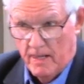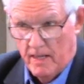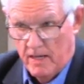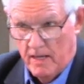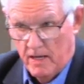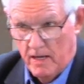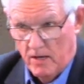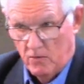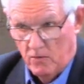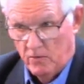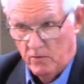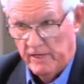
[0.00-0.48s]

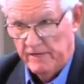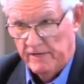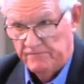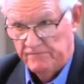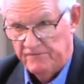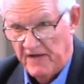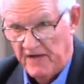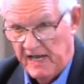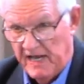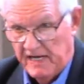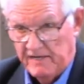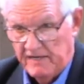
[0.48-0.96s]
When it
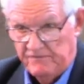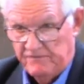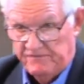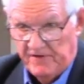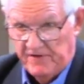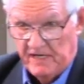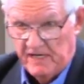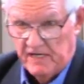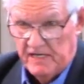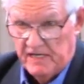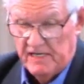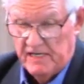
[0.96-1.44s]
finally
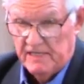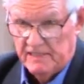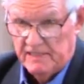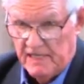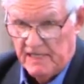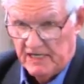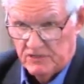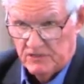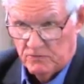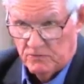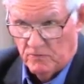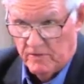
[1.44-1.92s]
fell in,
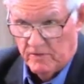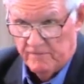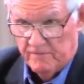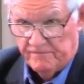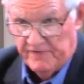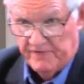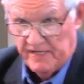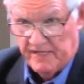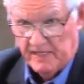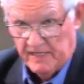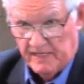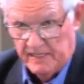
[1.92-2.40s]
guess where it
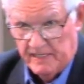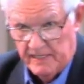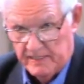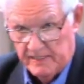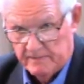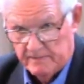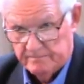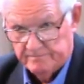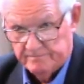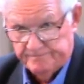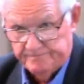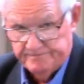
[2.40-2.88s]
fell
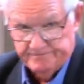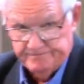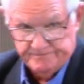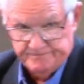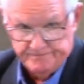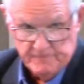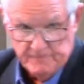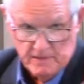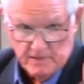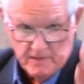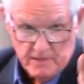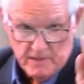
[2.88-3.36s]
in?
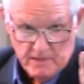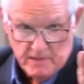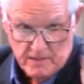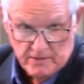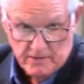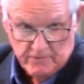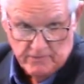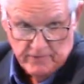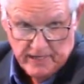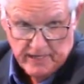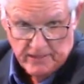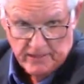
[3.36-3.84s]

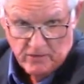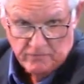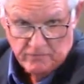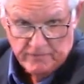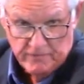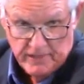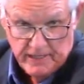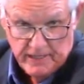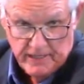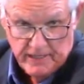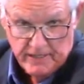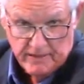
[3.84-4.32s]
Right over
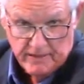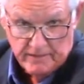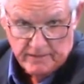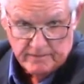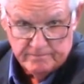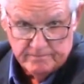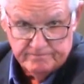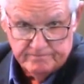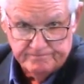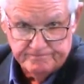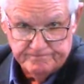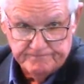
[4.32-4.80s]
here.
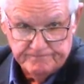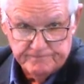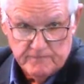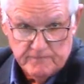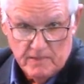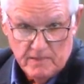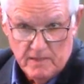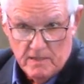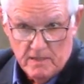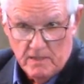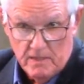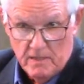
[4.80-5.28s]

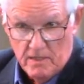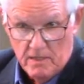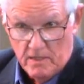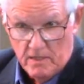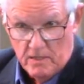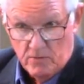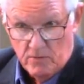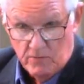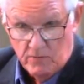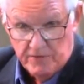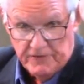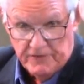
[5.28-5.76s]

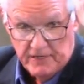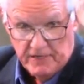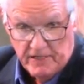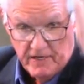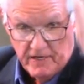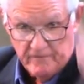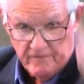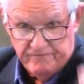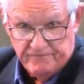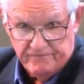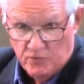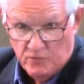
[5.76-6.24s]
With
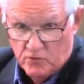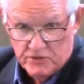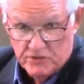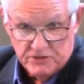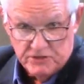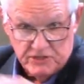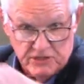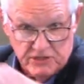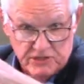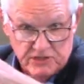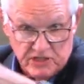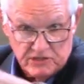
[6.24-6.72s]
enough force
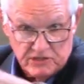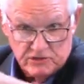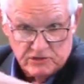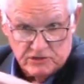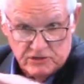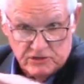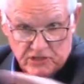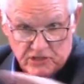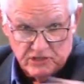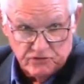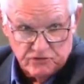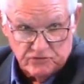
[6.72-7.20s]
to
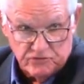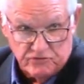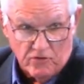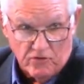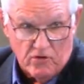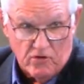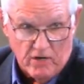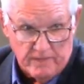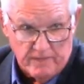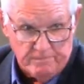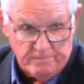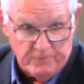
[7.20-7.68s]
just
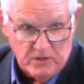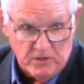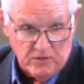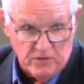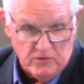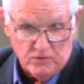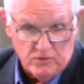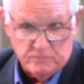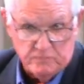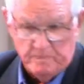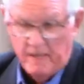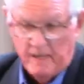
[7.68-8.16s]
destroy
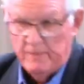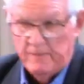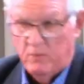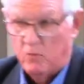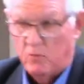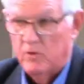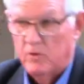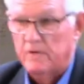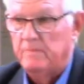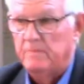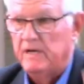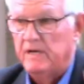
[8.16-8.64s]
pews. People
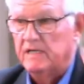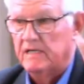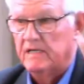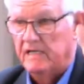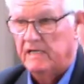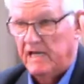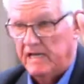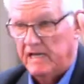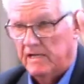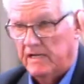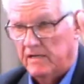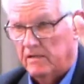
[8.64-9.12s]
would have been
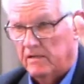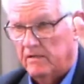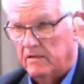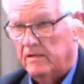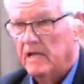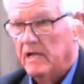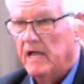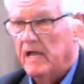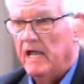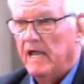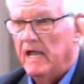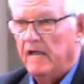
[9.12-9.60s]
killed
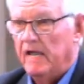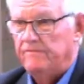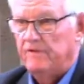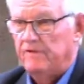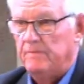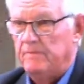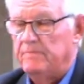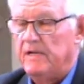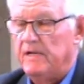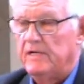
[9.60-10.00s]
if it had been